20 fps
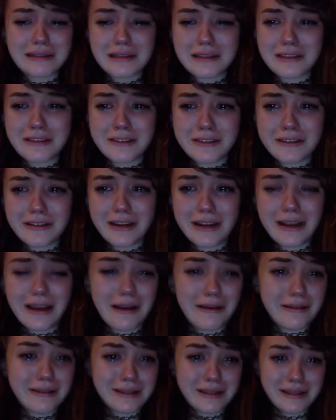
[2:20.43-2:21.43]
Street,
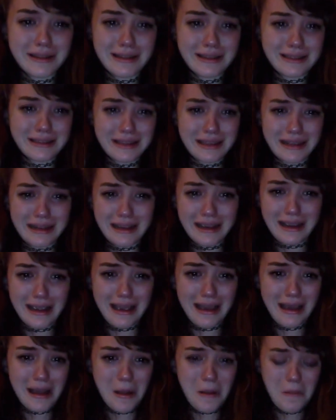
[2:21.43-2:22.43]
I was in the city,
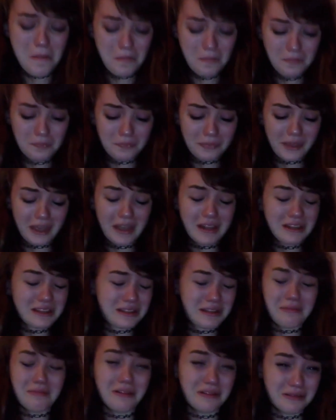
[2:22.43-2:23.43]
and
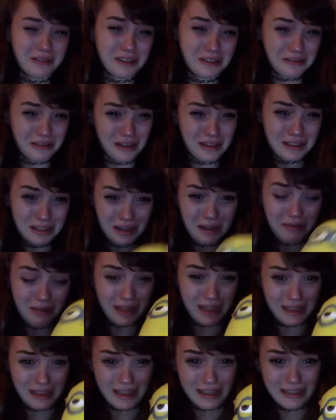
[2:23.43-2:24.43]
someone was dressed up
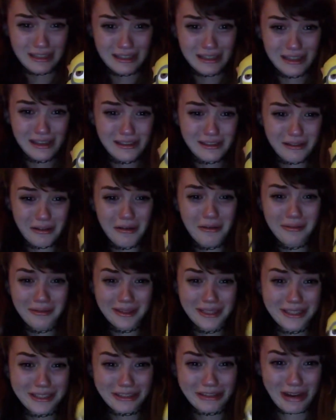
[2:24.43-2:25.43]
like this. It was
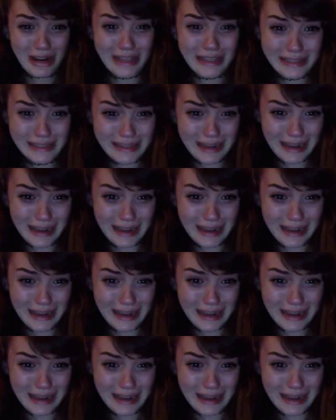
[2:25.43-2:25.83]
a small